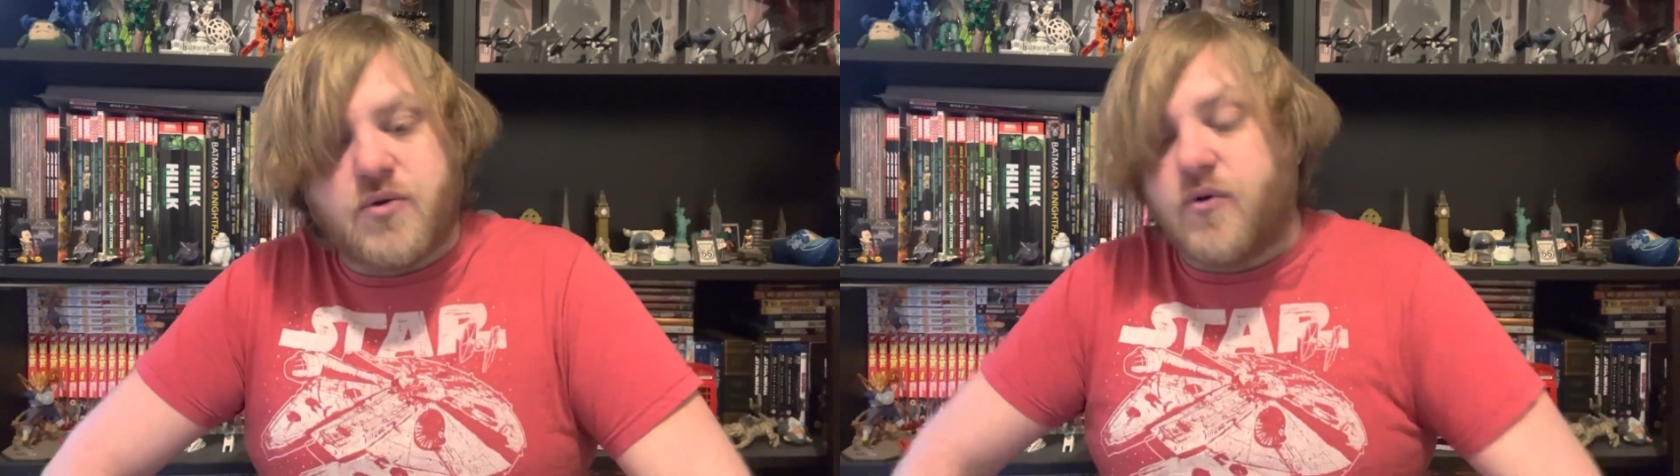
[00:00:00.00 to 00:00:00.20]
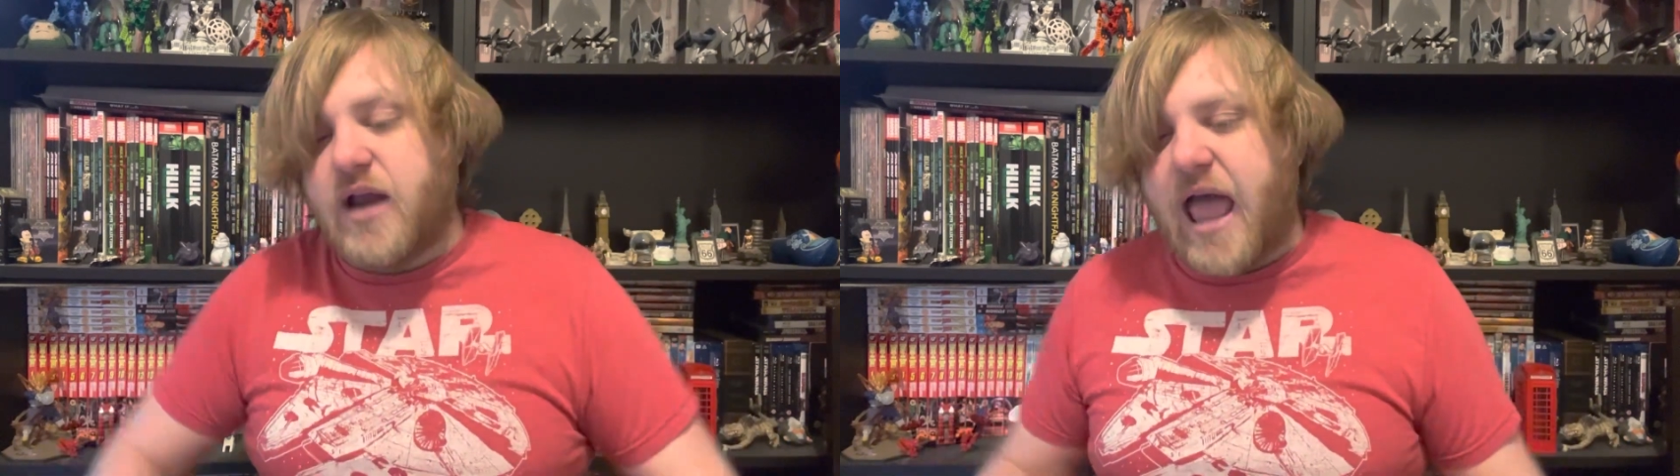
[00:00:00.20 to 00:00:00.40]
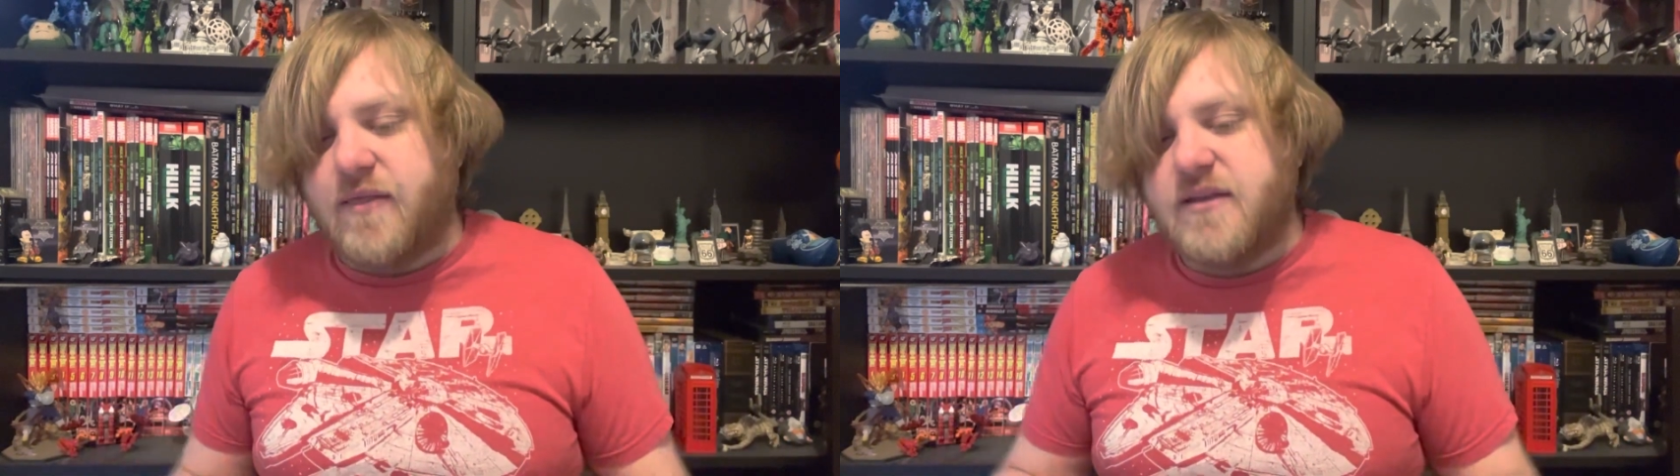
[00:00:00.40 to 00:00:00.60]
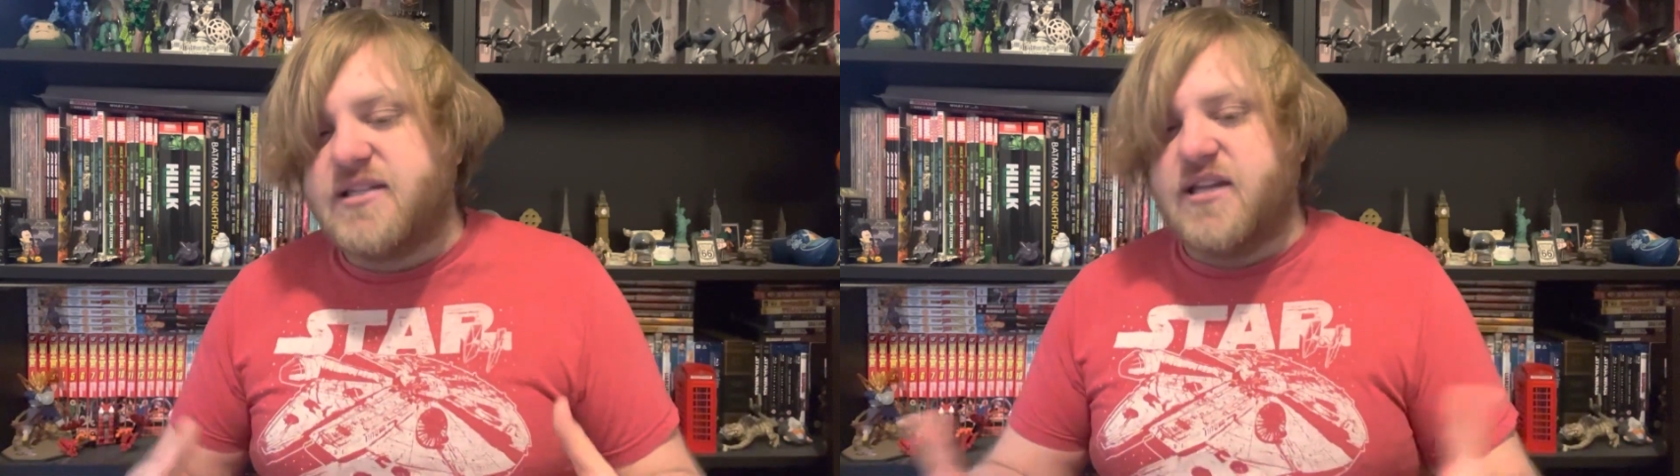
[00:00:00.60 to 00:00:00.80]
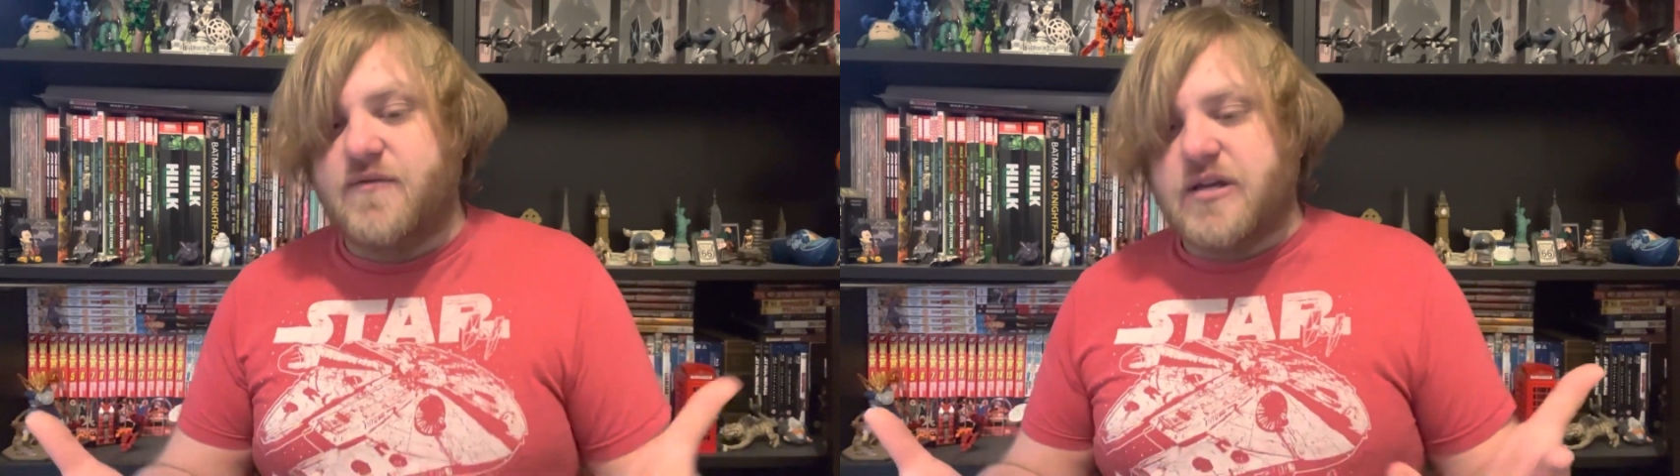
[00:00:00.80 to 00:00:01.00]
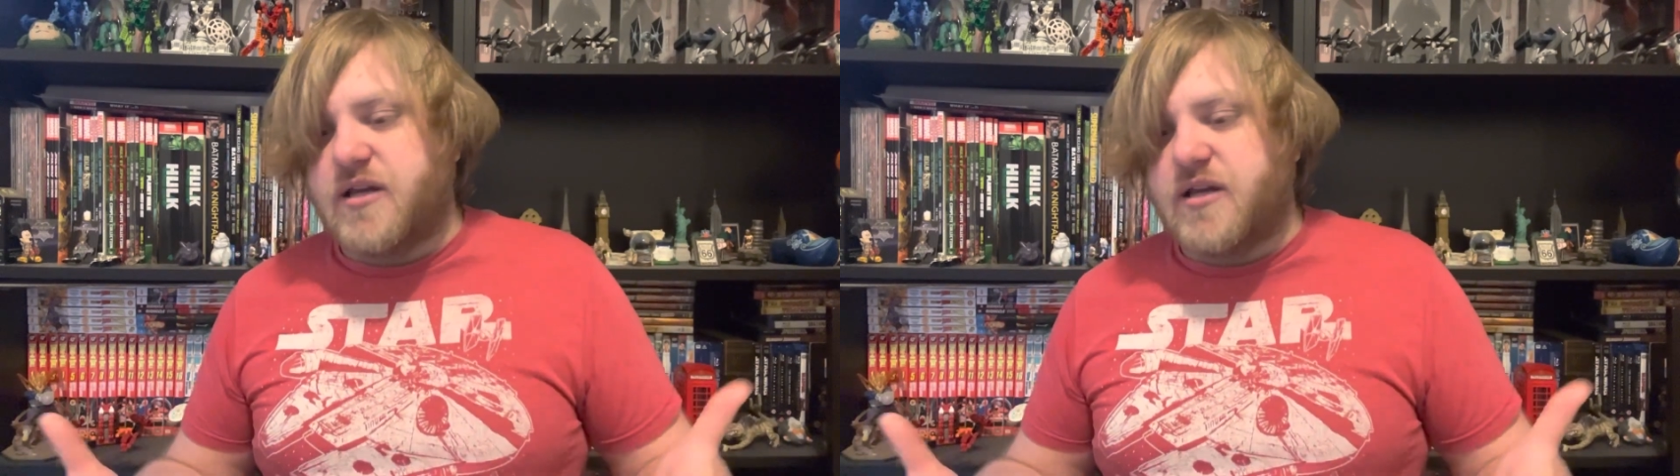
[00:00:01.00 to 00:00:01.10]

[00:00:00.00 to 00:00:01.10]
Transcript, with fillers: or at least giving a